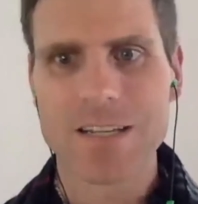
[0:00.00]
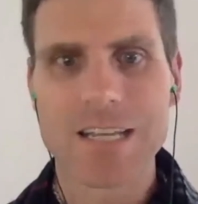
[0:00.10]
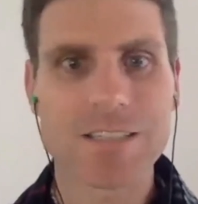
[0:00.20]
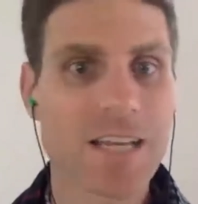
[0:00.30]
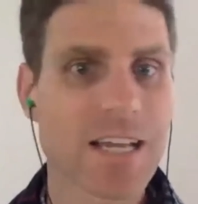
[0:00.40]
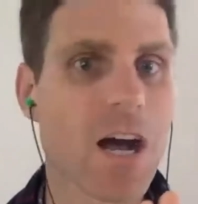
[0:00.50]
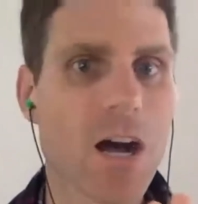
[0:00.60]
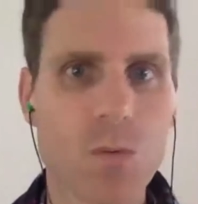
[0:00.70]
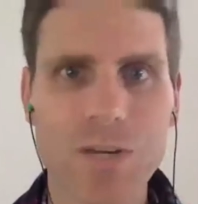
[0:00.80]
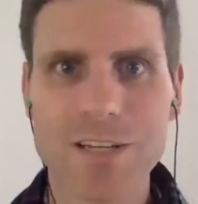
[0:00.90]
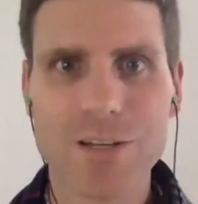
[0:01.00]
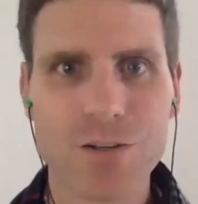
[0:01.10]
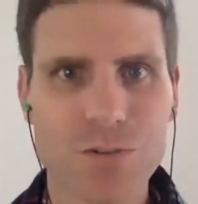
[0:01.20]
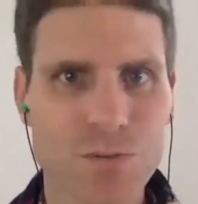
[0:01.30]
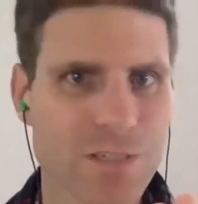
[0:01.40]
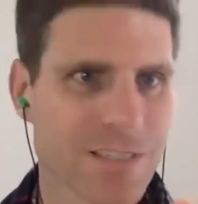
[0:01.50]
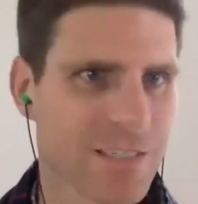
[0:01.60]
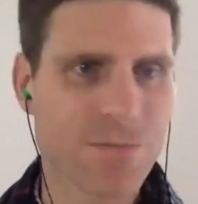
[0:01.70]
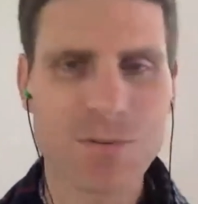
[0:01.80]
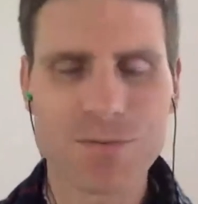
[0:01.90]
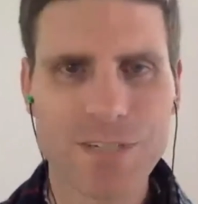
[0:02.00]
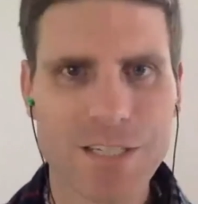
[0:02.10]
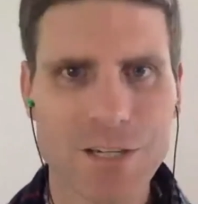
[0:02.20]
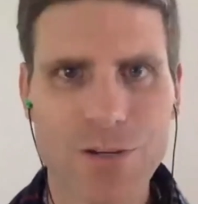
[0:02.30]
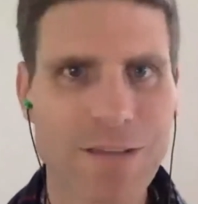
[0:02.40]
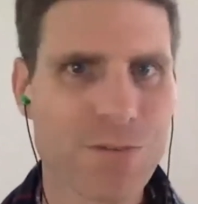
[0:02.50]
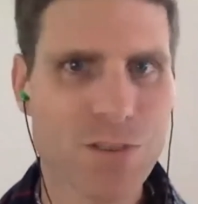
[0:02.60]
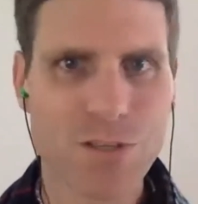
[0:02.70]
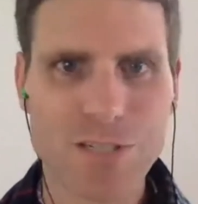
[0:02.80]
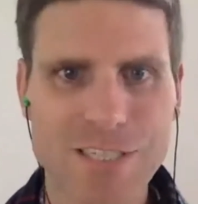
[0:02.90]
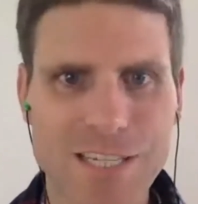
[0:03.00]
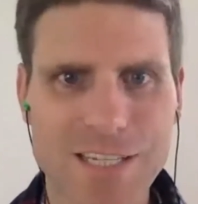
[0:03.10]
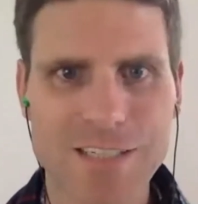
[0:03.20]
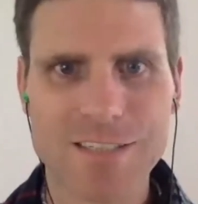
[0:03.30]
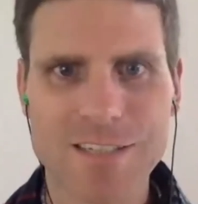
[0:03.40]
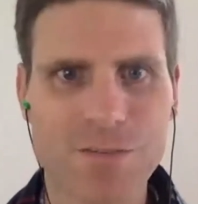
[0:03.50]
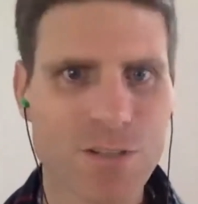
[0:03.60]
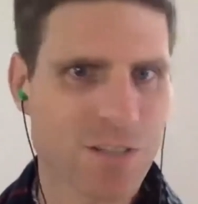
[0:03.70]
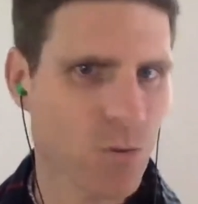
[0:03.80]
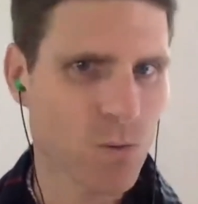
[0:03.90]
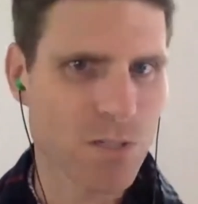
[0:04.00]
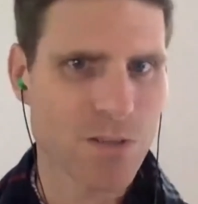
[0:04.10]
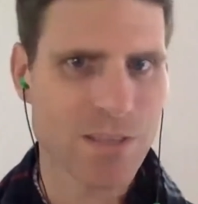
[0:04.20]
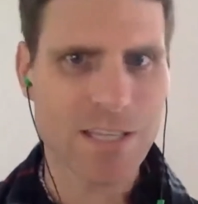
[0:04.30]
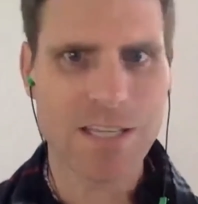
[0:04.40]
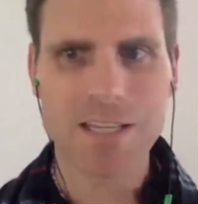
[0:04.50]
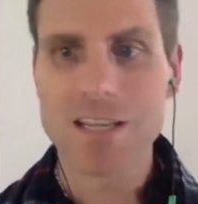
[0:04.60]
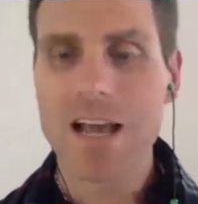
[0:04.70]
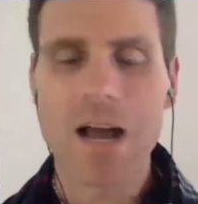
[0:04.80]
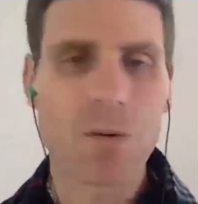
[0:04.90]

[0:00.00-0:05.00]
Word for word: it's like, oh, we're going to go through a different video every 30 seconds. I've got this audio thing. I